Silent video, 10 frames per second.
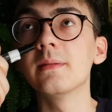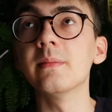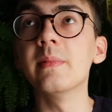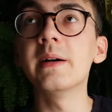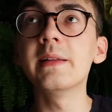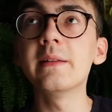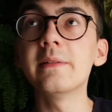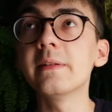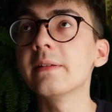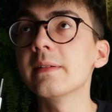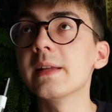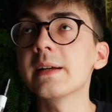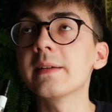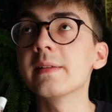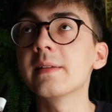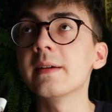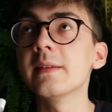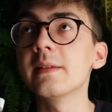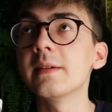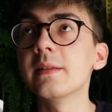body lotion, like a
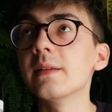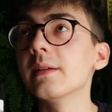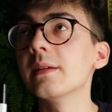santal